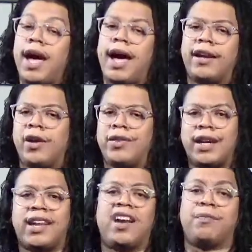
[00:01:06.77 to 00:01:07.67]
I know that
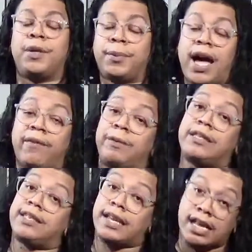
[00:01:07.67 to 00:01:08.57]
a lot of people I've been
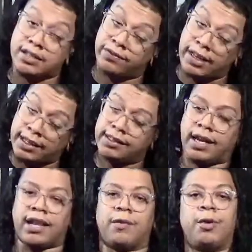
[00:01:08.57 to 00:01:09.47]
seeing as of late, that a
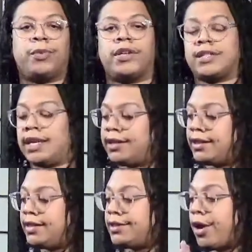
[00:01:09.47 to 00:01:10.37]
lot of people are saying that
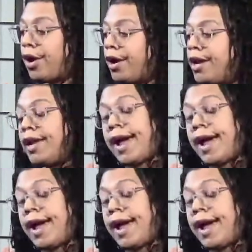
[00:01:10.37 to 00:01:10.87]
these are